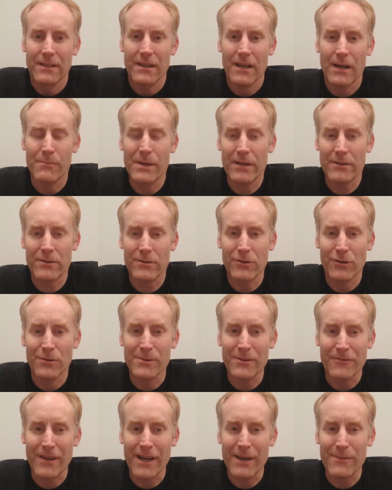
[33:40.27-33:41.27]
a bet on
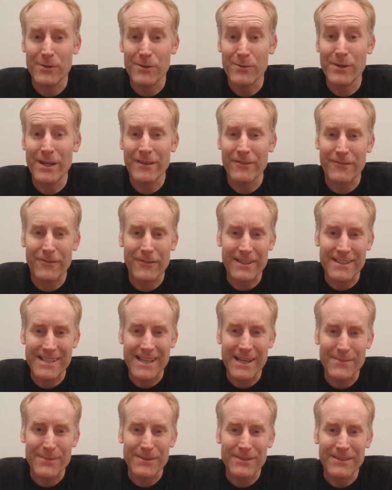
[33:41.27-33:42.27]
Orbit Fab would win, for
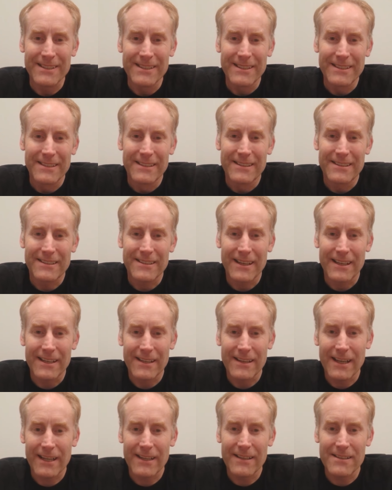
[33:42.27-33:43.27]
example, right?
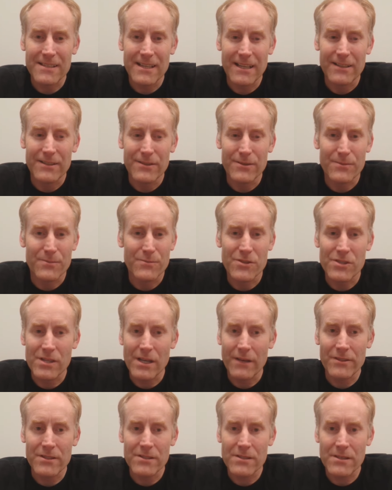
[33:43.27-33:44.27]
And I can tell you
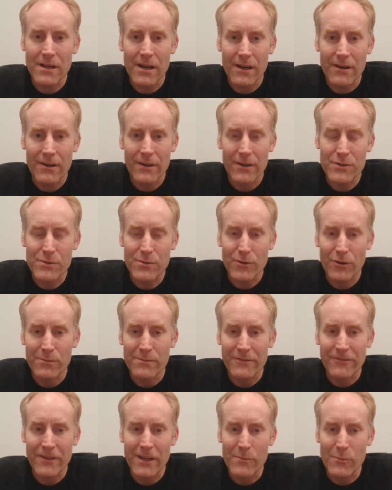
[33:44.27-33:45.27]
seven scenarios where
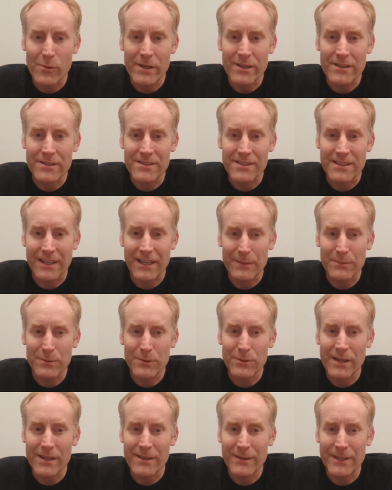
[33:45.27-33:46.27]
Orbit Fab wins and a couple
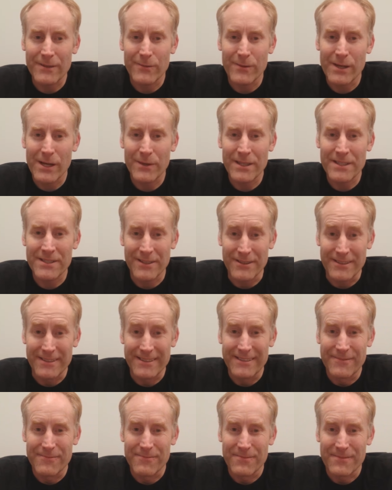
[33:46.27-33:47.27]
where we where we don't.
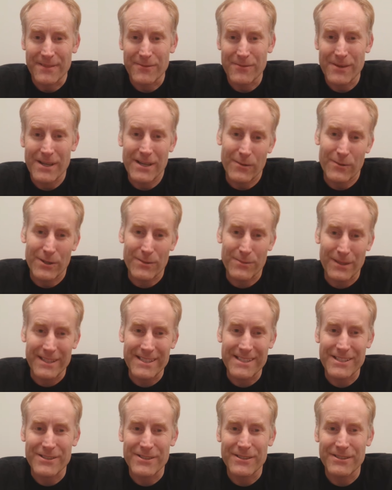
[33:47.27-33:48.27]
Where do you want to
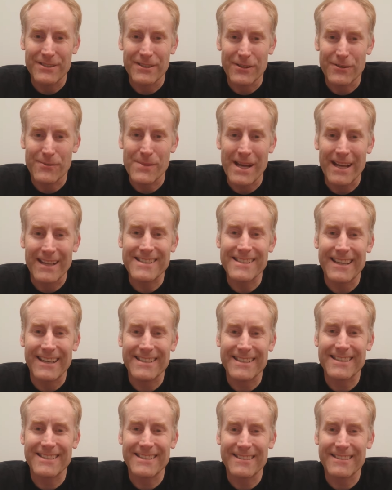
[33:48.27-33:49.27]
place your your bets?
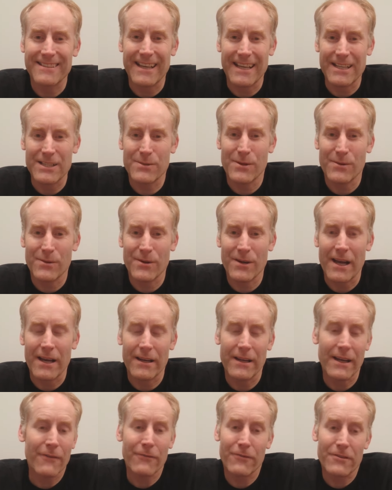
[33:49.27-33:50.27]
That's that's what we're at,
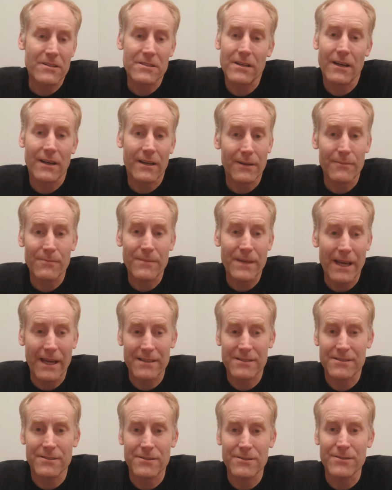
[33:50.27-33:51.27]
and every startup
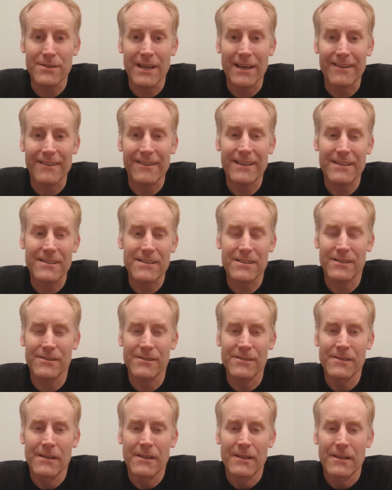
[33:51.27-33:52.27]
has to do that, right? So,
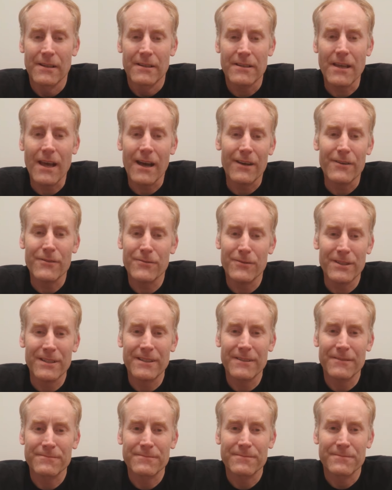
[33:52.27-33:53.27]
yeah, I've
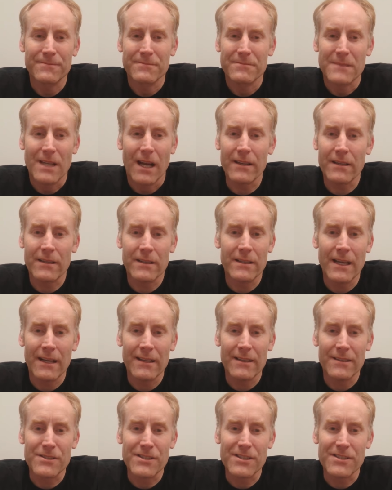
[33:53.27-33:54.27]
uh, I got
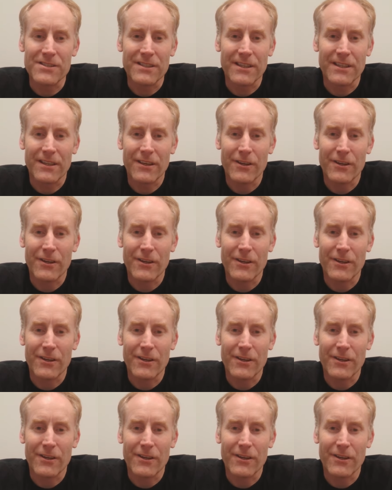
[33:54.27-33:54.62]
analogies that